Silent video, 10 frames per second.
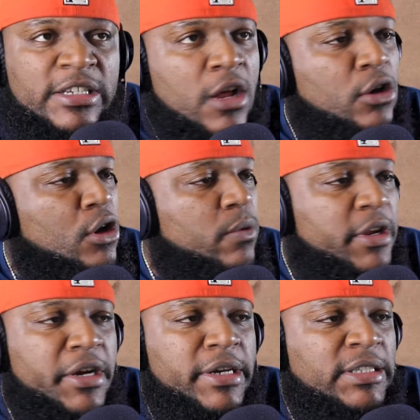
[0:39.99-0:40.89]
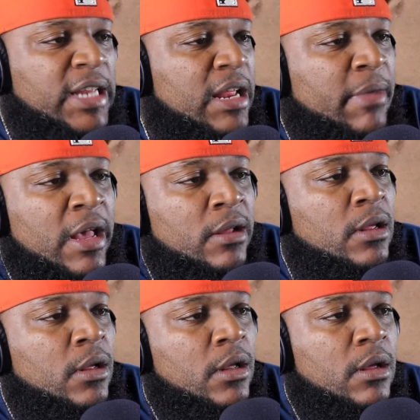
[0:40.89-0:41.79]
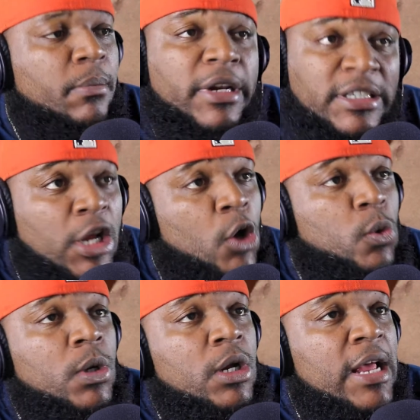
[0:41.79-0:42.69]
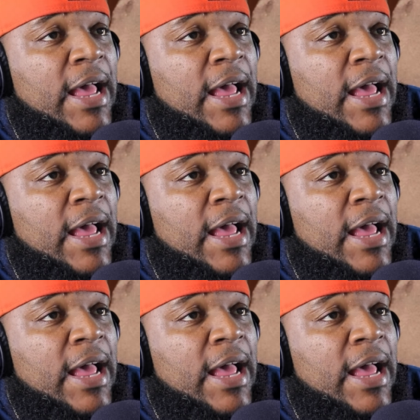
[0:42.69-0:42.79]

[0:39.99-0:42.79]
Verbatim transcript: I don't know what year this came out, but it's old.